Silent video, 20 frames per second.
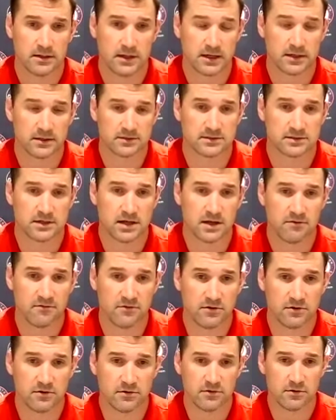that can save
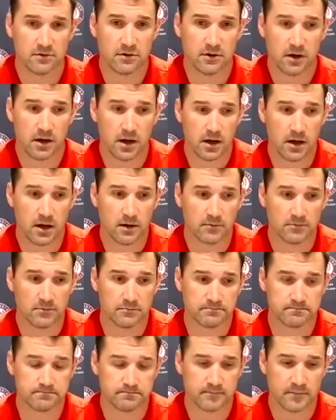you.
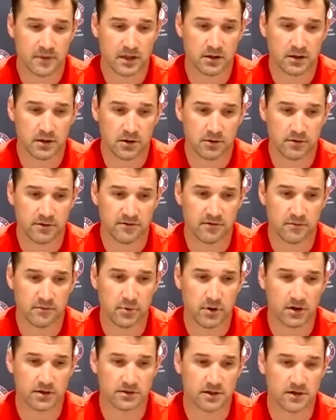You know, if the
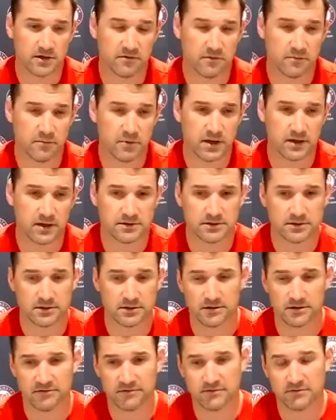ball's off the base
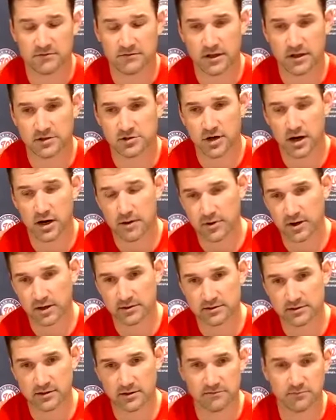or if they try and make a
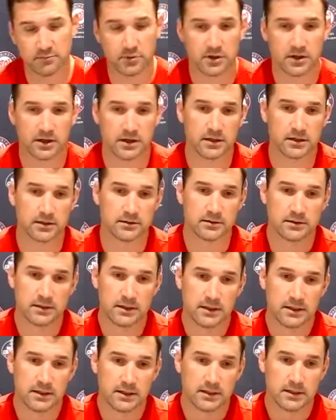tough play, and
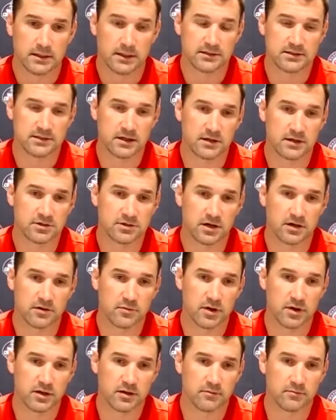instead of trying to
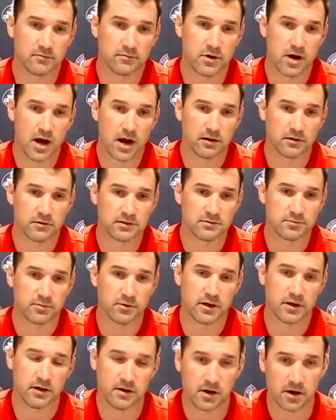make a miraculous
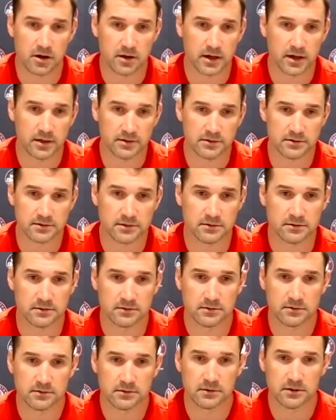play on our end,
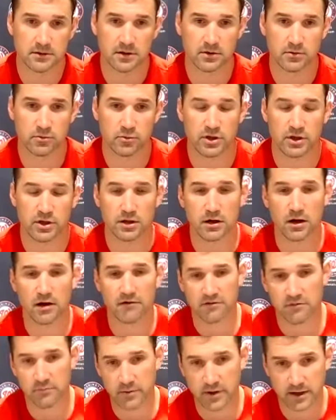you know, we get
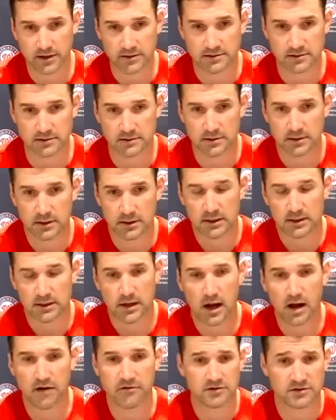off the base and
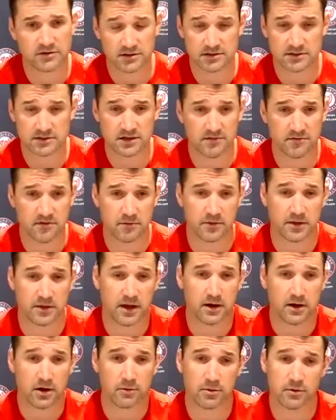obviously save them the
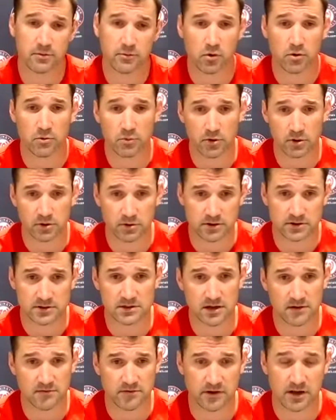error, but more importantly,
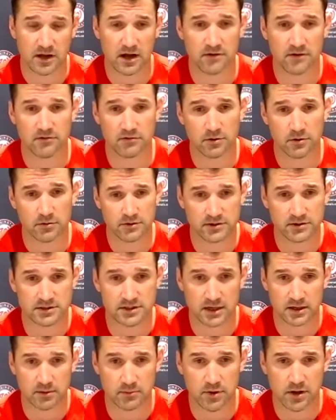save the guy from going to
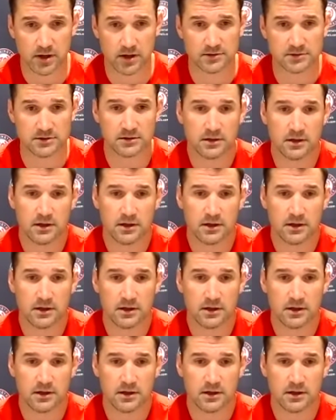second base.